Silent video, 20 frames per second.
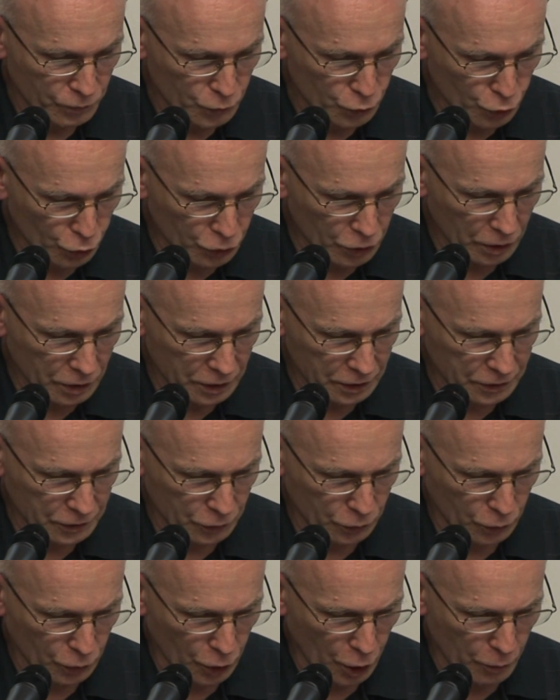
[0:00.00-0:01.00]
to turn it
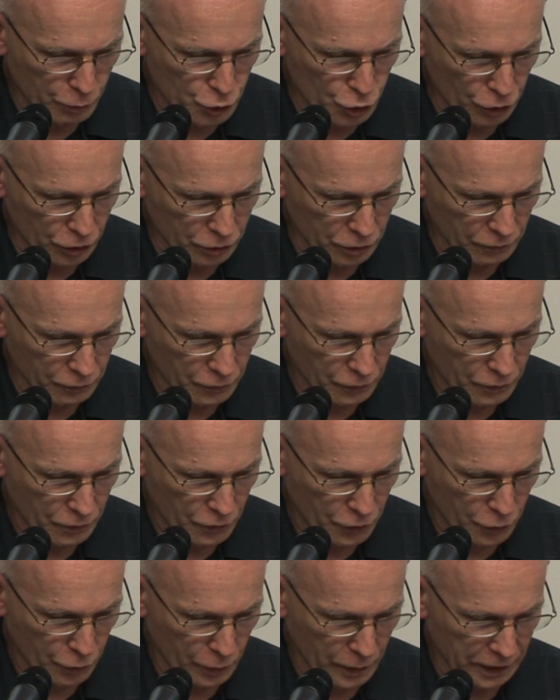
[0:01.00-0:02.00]
into an object of
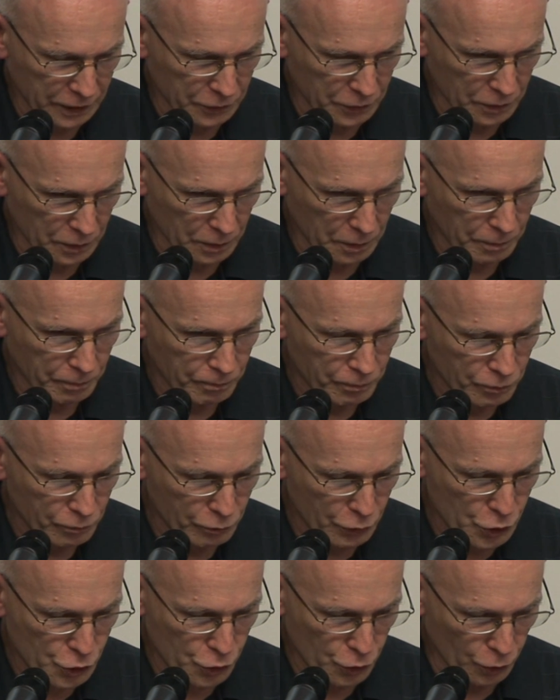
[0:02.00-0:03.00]
theoretical
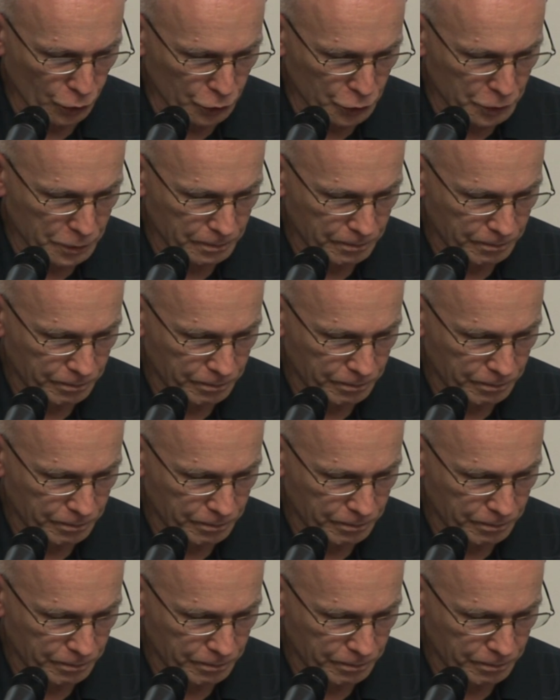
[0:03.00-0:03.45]
pursuit.